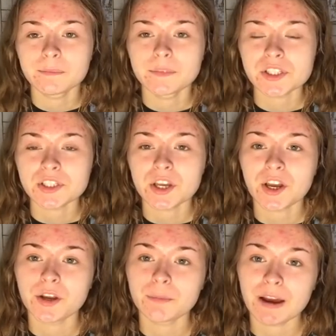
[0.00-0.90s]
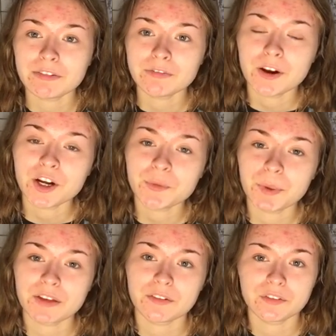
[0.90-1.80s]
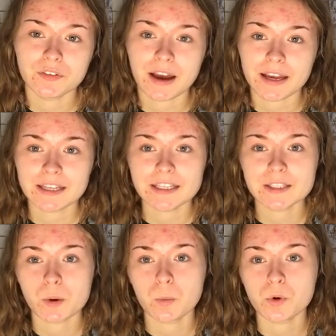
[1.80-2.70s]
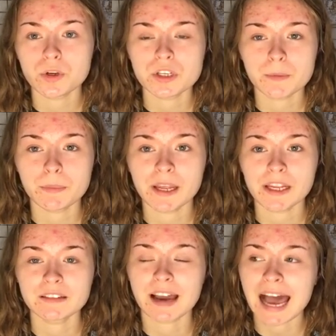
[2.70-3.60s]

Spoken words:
So my third bit of advice would be to